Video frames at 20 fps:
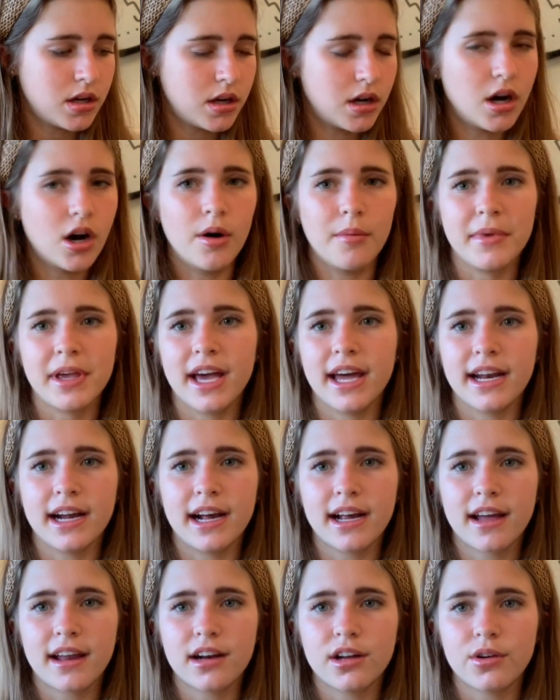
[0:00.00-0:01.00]
oh man,
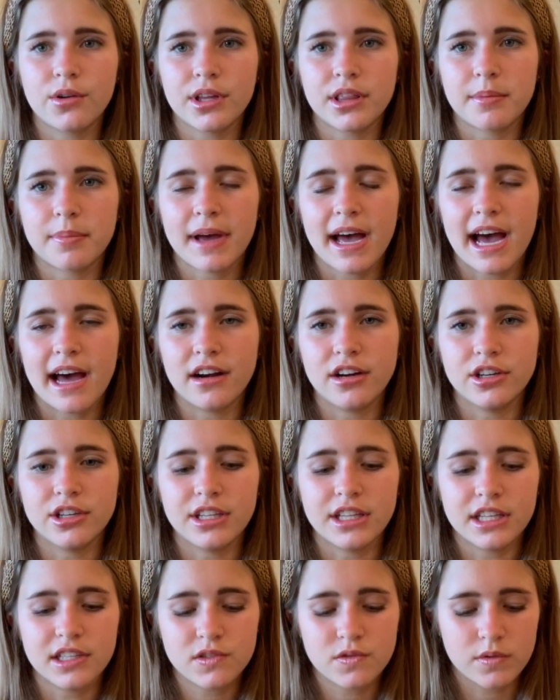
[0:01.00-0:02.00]
I gotta go get the pattern
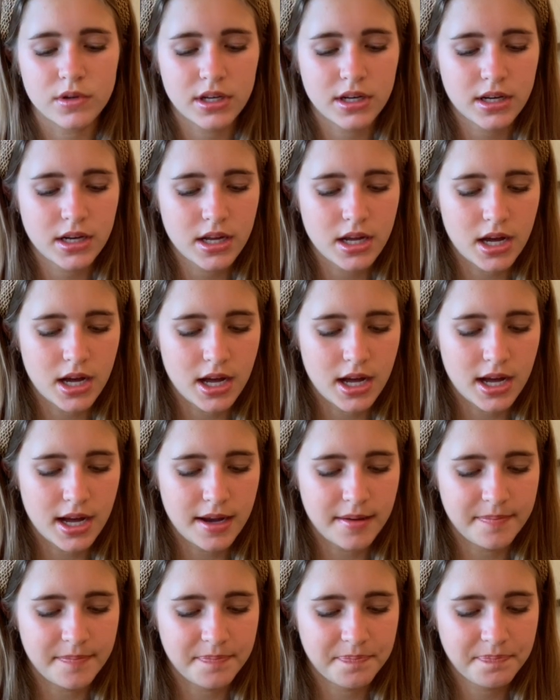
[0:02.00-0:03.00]
to this one.
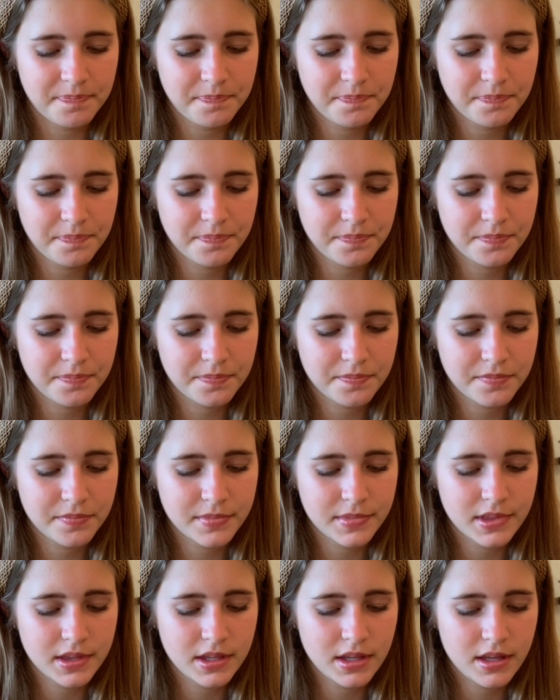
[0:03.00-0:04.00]
Um,
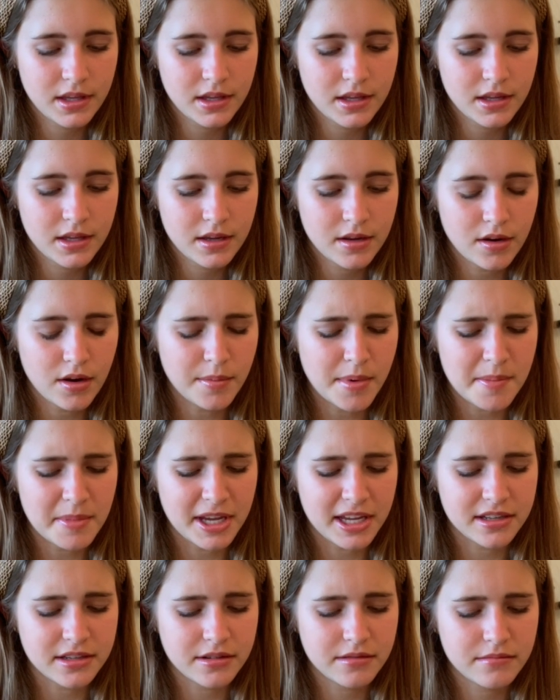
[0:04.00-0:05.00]
or maybe
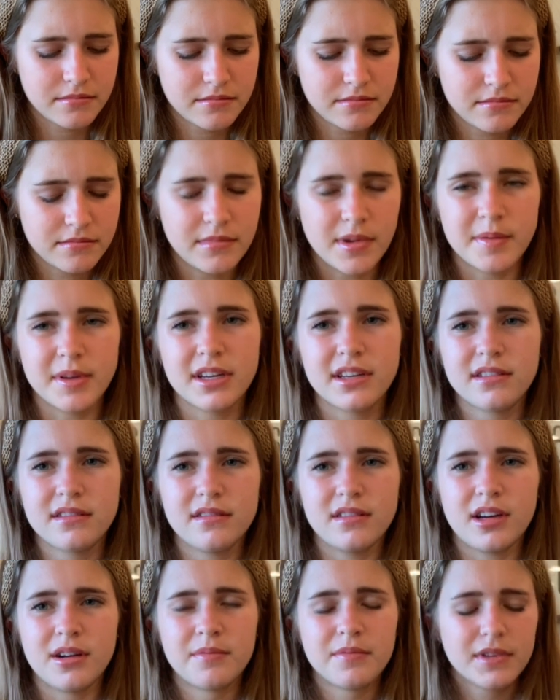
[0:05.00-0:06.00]
I don't, maybe I
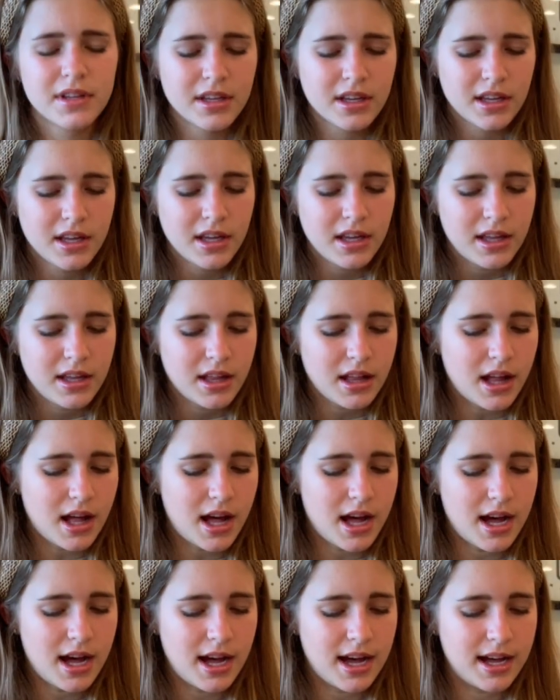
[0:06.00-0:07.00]

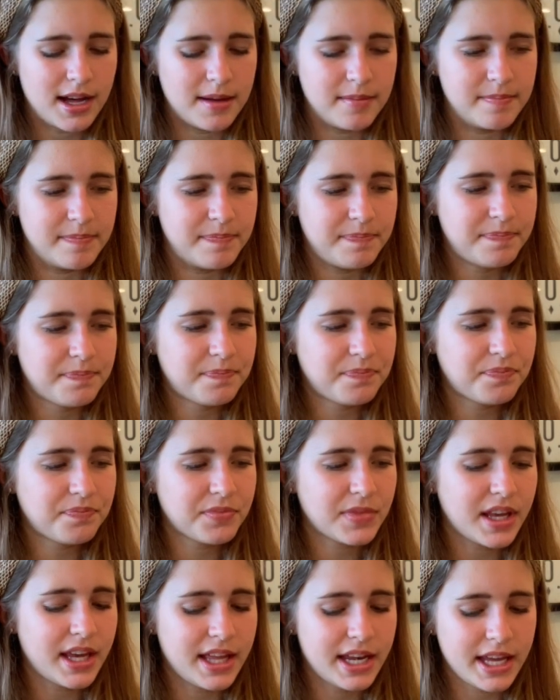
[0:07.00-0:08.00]
don't. No. Um,
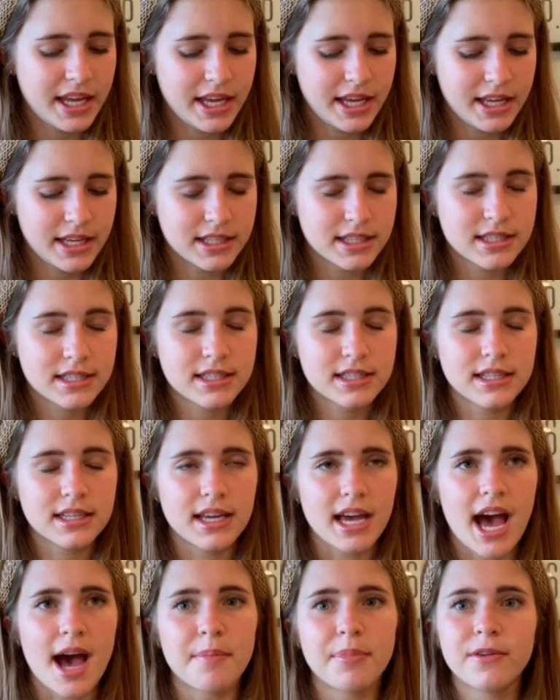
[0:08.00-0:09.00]
it is
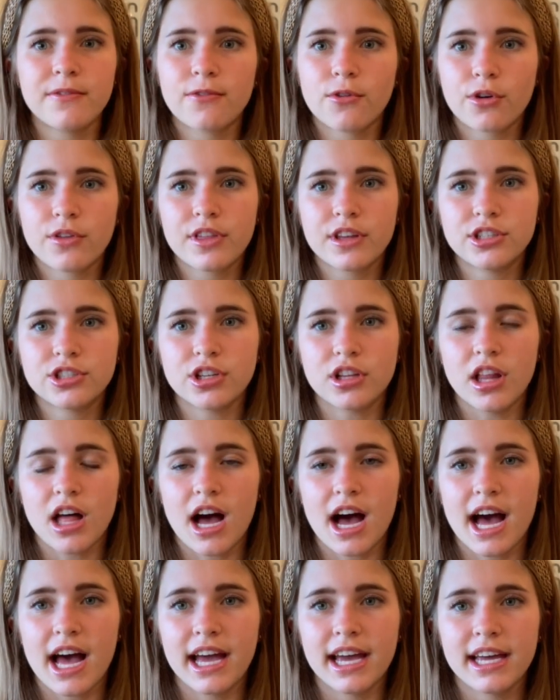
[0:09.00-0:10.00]
Happy 4th of
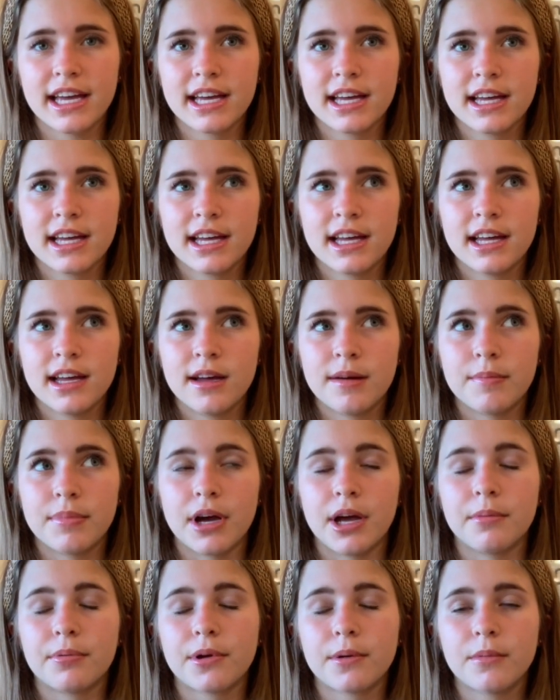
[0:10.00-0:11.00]
July
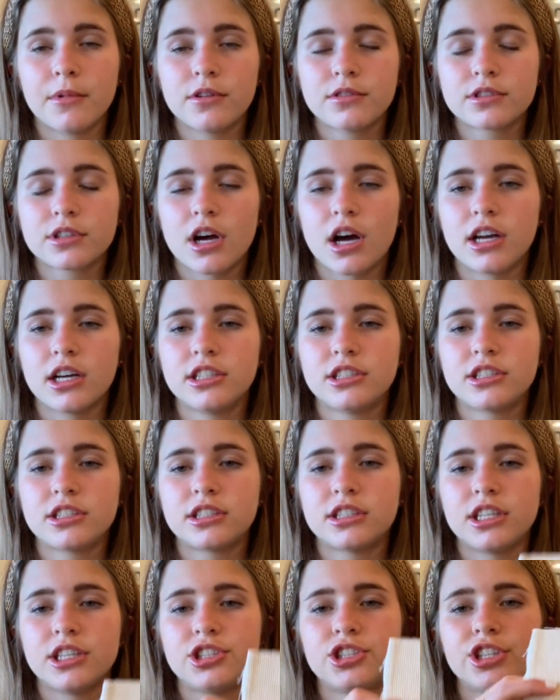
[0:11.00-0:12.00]
by Primrose Cottage
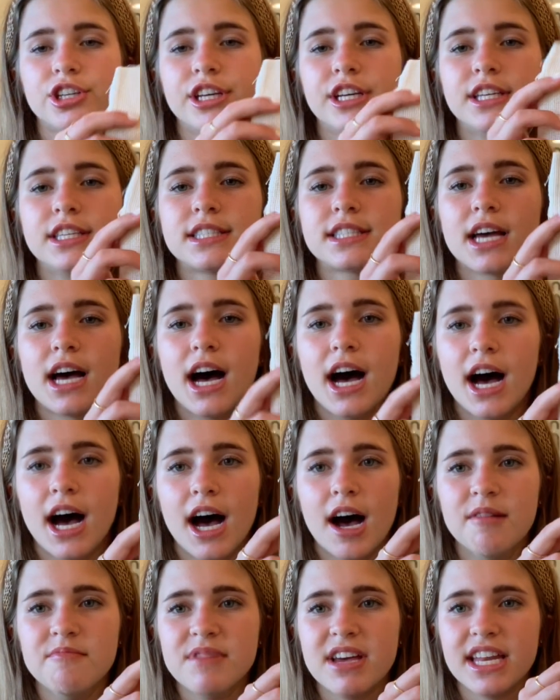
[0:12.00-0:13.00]
Stitches,
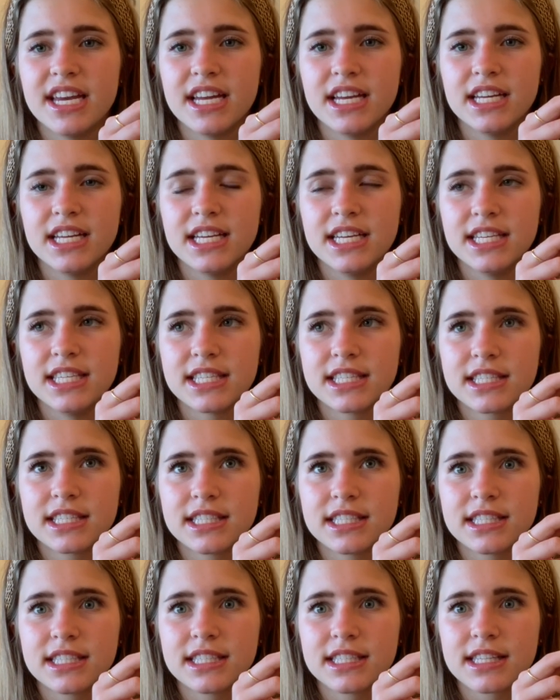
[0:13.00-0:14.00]
um, and it is
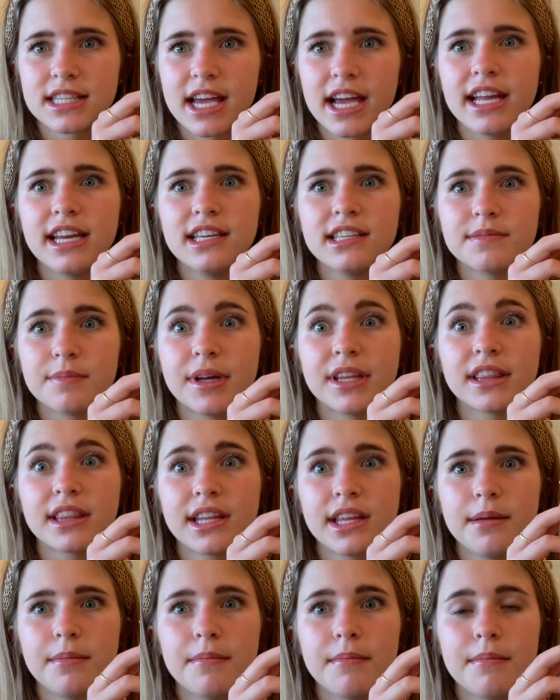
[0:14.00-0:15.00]
Katie's
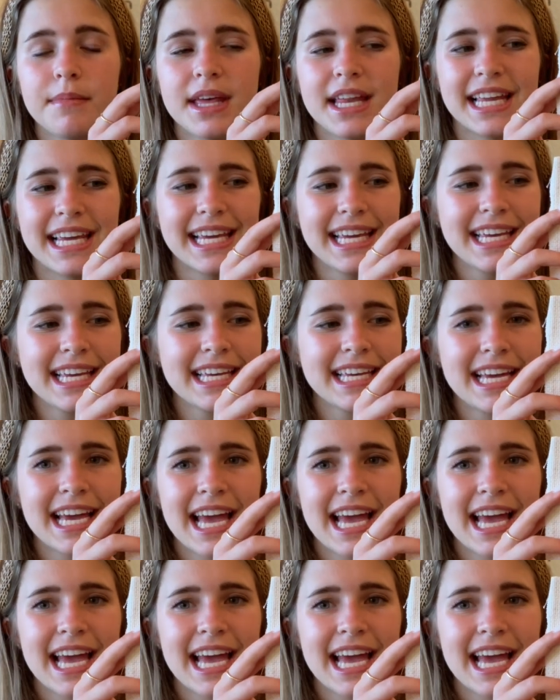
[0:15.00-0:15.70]
Monthly Mini.